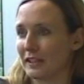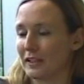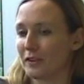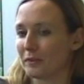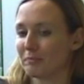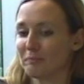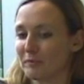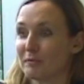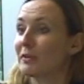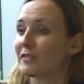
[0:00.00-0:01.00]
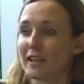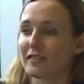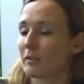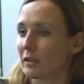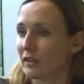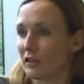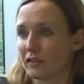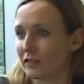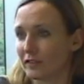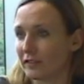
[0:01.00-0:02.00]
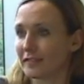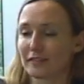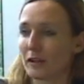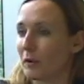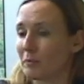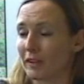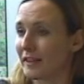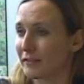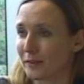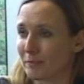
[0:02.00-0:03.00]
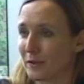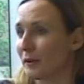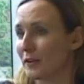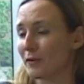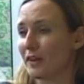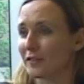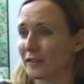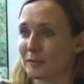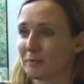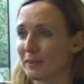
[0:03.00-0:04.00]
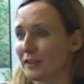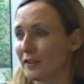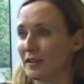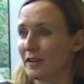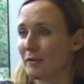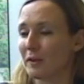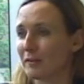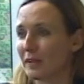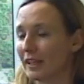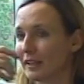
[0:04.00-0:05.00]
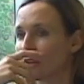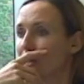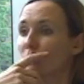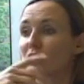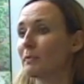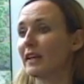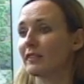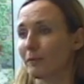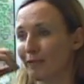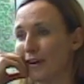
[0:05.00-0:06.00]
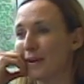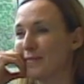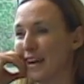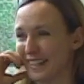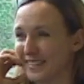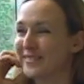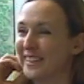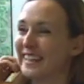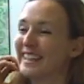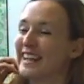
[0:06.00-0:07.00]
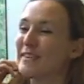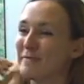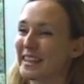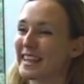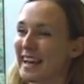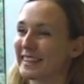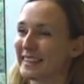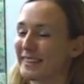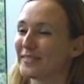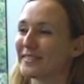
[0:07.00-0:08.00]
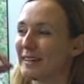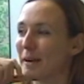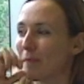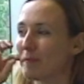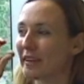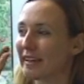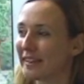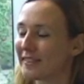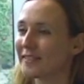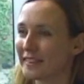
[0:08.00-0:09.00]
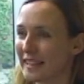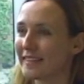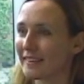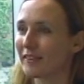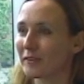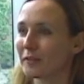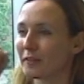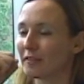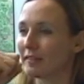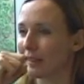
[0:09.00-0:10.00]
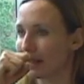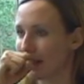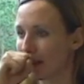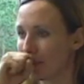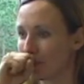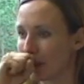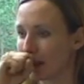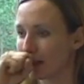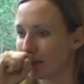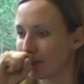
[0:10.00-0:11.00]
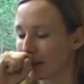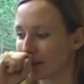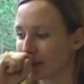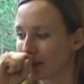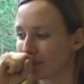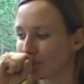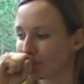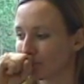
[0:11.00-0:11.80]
you know, precisely because no one believes them, no one trusts them, and no one really respects them very much. But, but that gives um, this unique cultural um, hinge that um,